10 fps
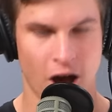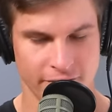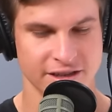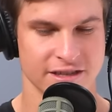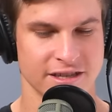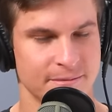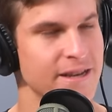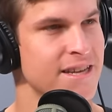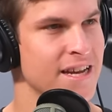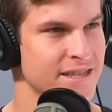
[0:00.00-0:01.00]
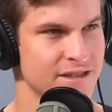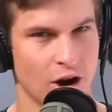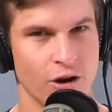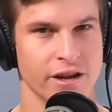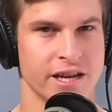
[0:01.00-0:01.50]
obviously SpaceX has
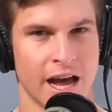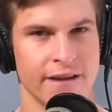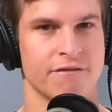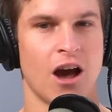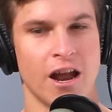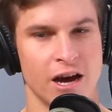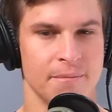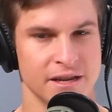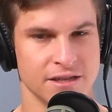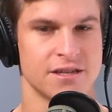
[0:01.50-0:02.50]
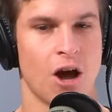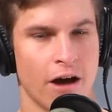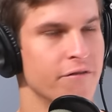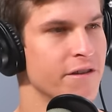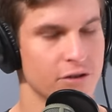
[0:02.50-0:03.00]
already kind of caught up and is
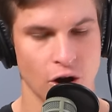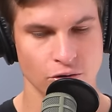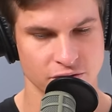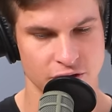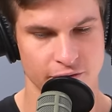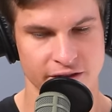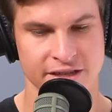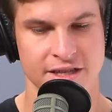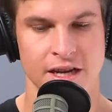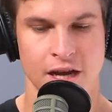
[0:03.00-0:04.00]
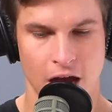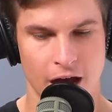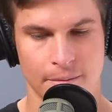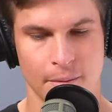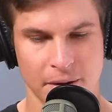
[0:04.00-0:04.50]
offering their own service.
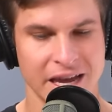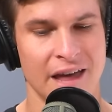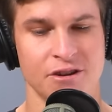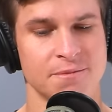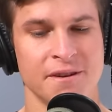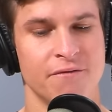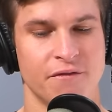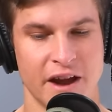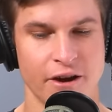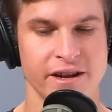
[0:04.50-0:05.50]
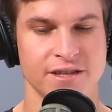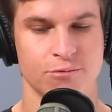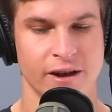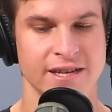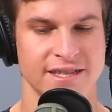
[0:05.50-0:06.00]
Um, but yeah, there's been various
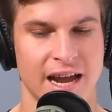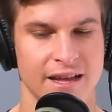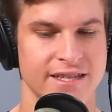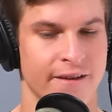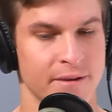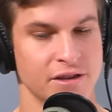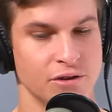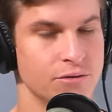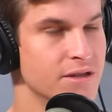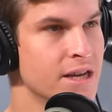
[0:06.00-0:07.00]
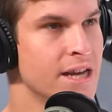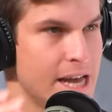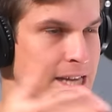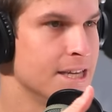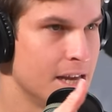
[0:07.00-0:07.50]
ways satellites have been used
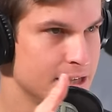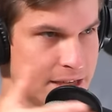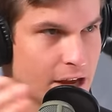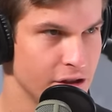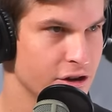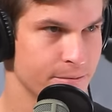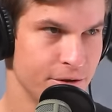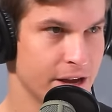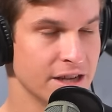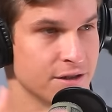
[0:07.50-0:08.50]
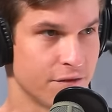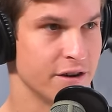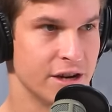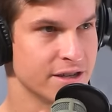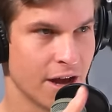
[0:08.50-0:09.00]
in cellular communications for
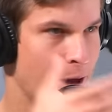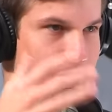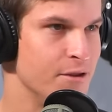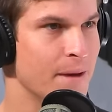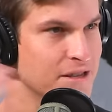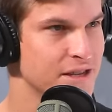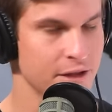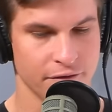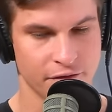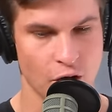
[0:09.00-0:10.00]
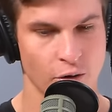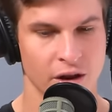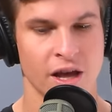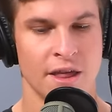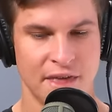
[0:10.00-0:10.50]
years now. I mean, you mentioned the phone.
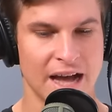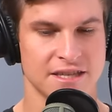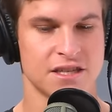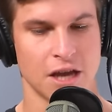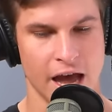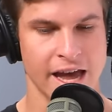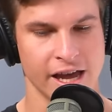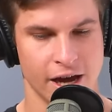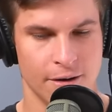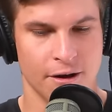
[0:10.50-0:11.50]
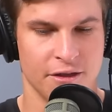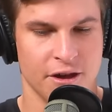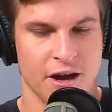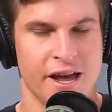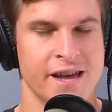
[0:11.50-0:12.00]
That's a a,
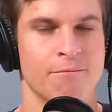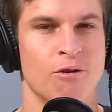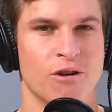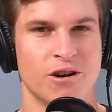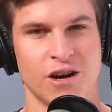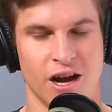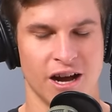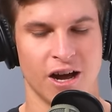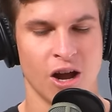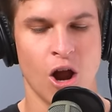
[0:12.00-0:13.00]
a more uh,